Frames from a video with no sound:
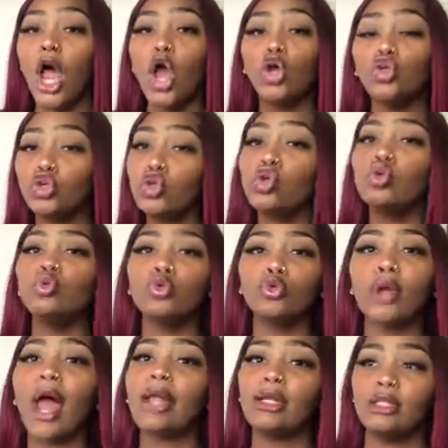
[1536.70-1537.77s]
You will
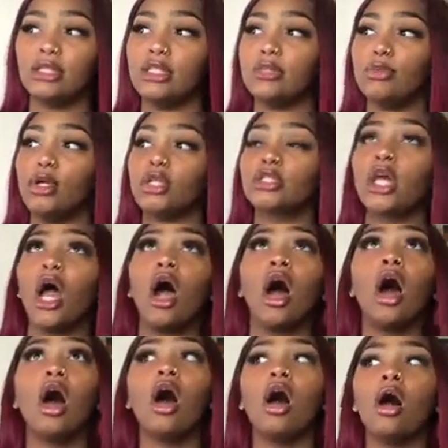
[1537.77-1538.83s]
not need these books.
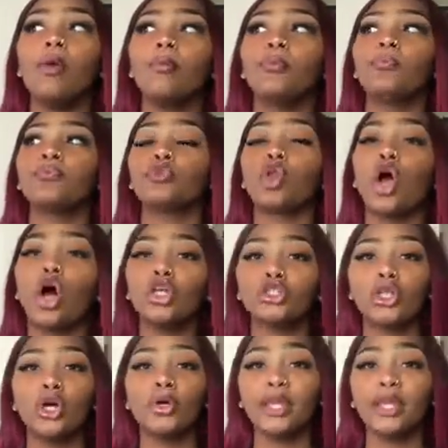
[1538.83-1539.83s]
Also,